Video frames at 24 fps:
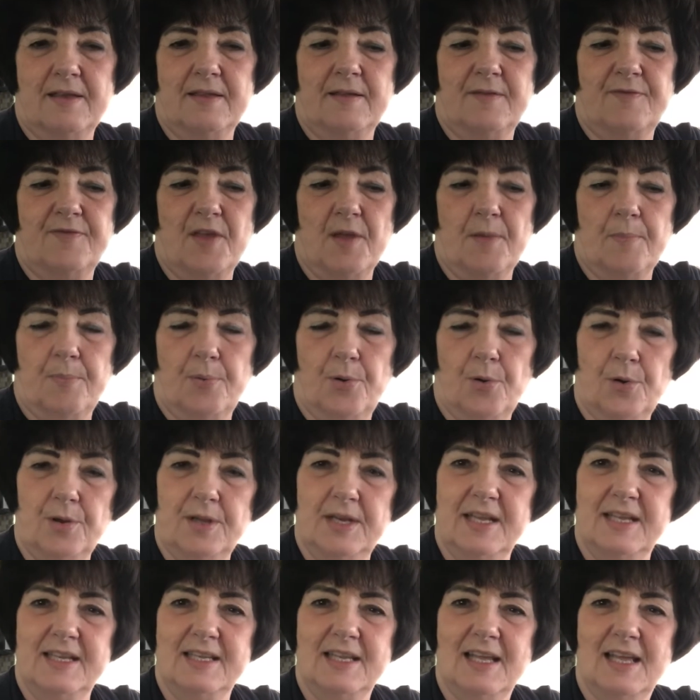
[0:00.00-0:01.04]
if they put
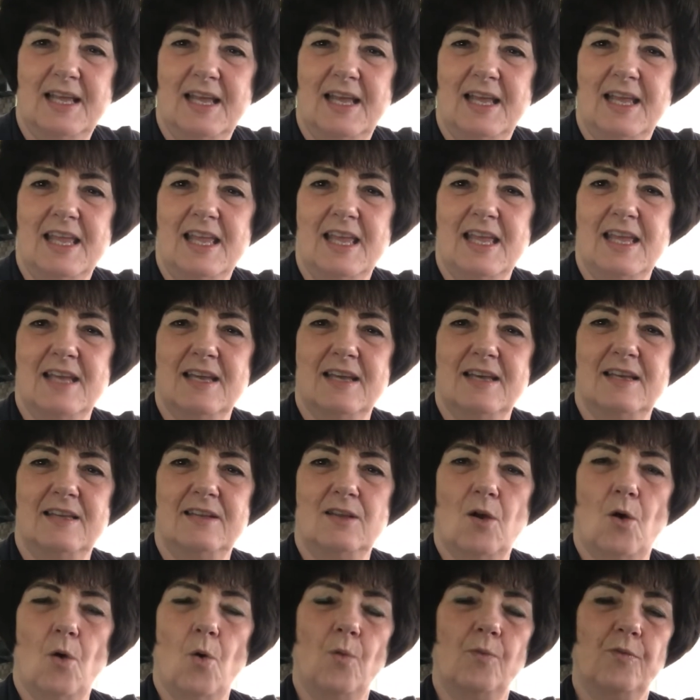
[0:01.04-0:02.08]
it in
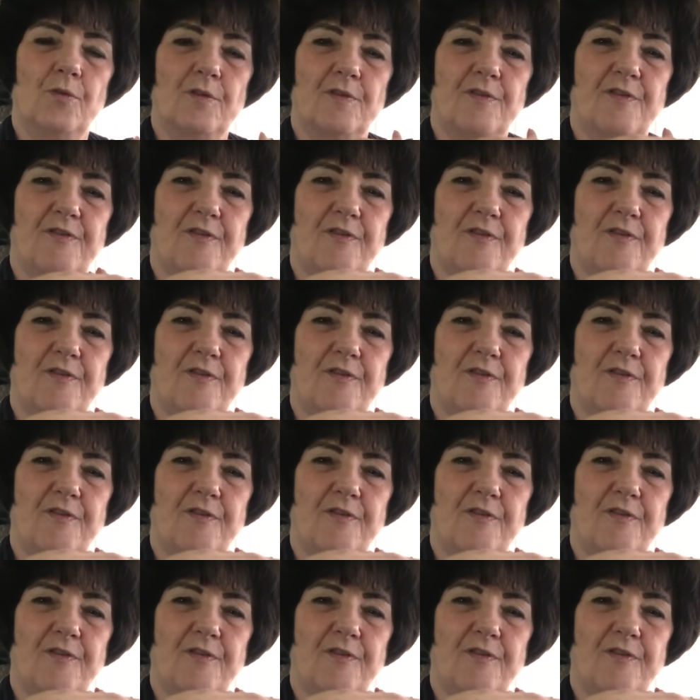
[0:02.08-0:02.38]
over